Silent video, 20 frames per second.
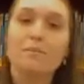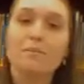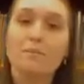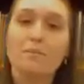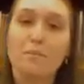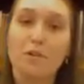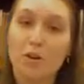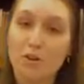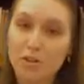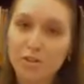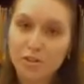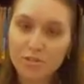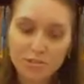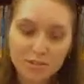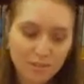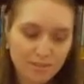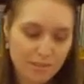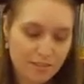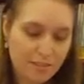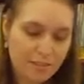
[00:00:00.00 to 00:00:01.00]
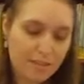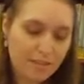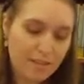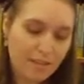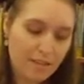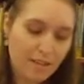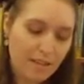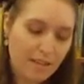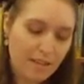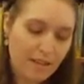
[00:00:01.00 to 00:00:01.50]
markers,
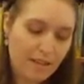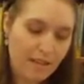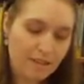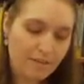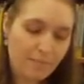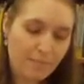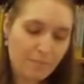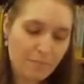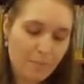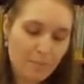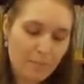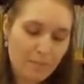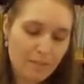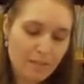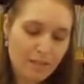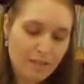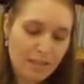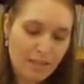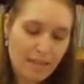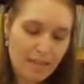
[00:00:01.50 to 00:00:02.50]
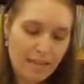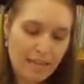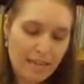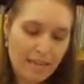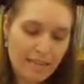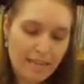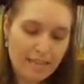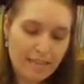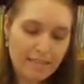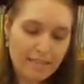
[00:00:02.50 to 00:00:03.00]

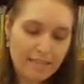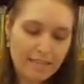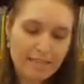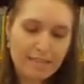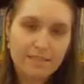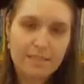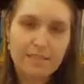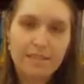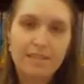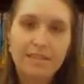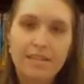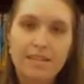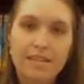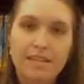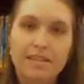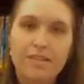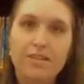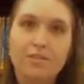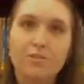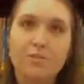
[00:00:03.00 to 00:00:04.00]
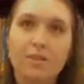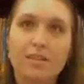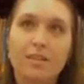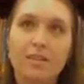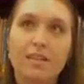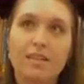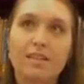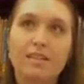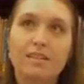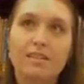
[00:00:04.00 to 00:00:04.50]
and you
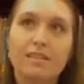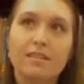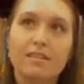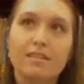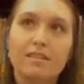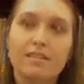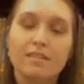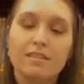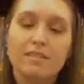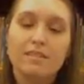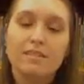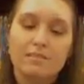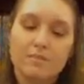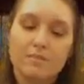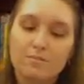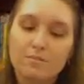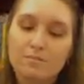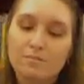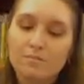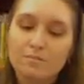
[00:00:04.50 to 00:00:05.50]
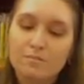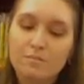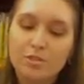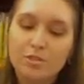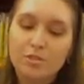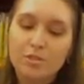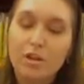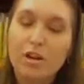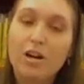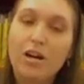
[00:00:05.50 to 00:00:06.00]
can
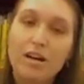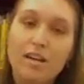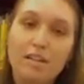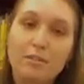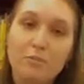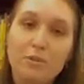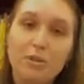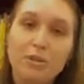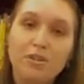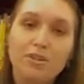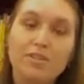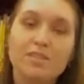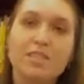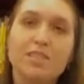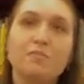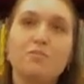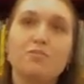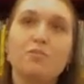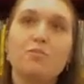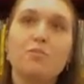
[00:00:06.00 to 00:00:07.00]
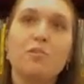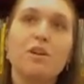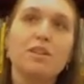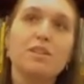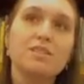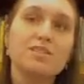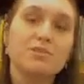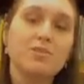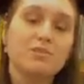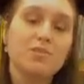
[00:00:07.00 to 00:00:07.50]
draw on the markers, and if you want
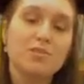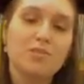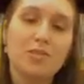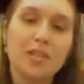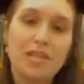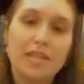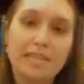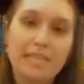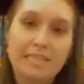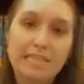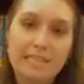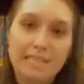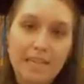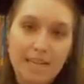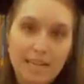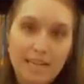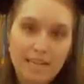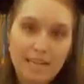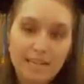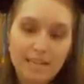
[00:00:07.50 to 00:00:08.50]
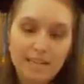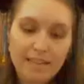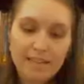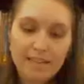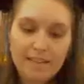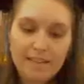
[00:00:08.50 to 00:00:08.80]
to create a design